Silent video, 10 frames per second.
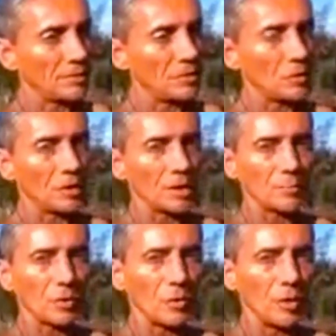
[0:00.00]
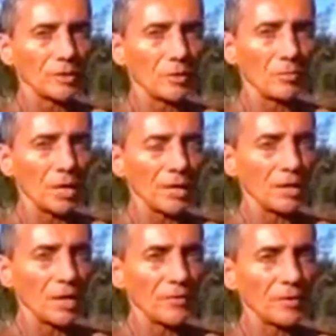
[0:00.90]
And you can get some coins that don't buy you
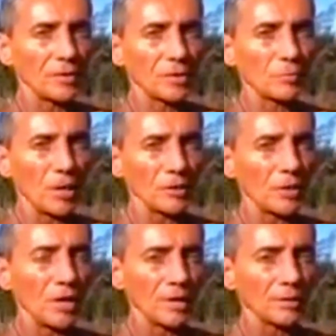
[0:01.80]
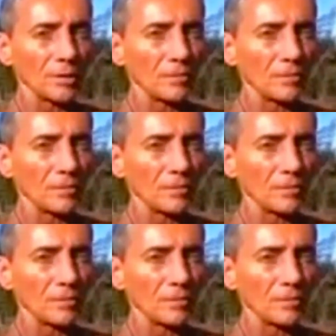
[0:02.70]
nothing, just smell your hands up.